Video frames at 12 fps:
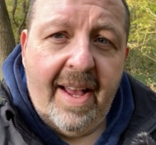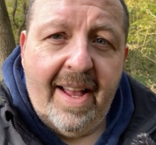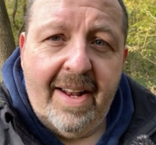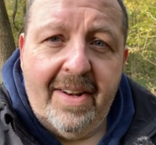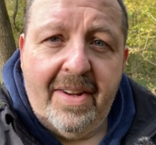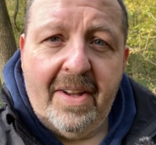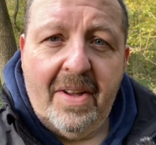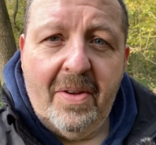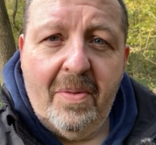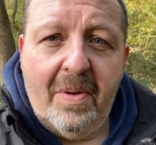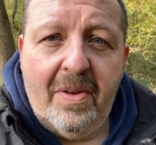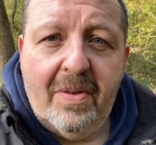And uh,
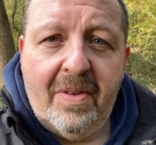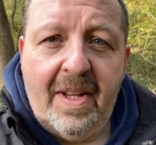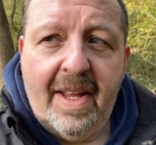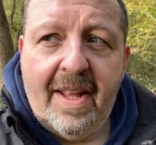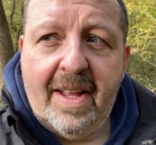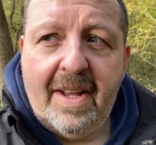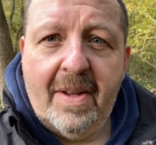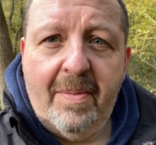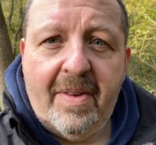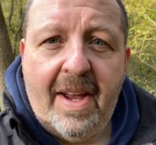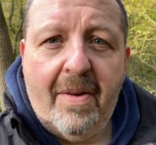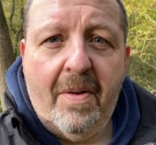we shall see how that
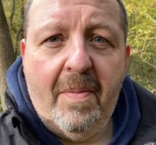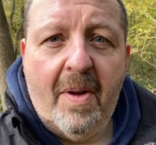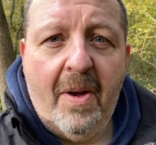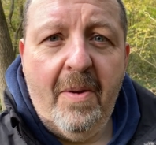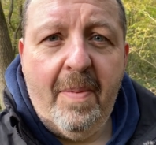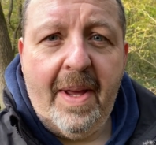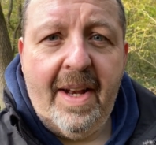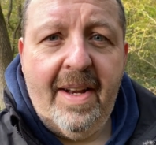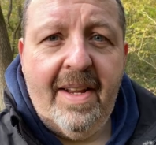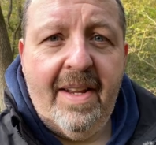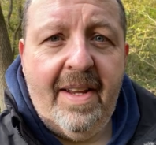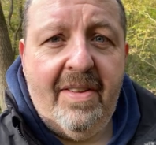comes out. I'm hoping
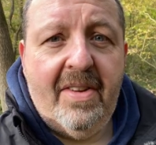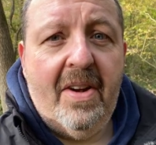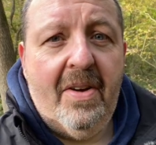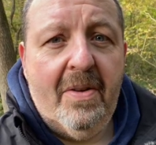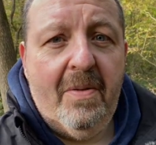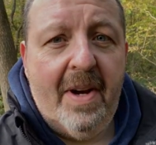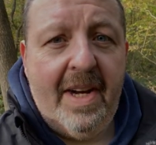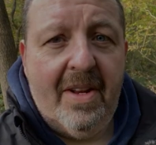it's going to look really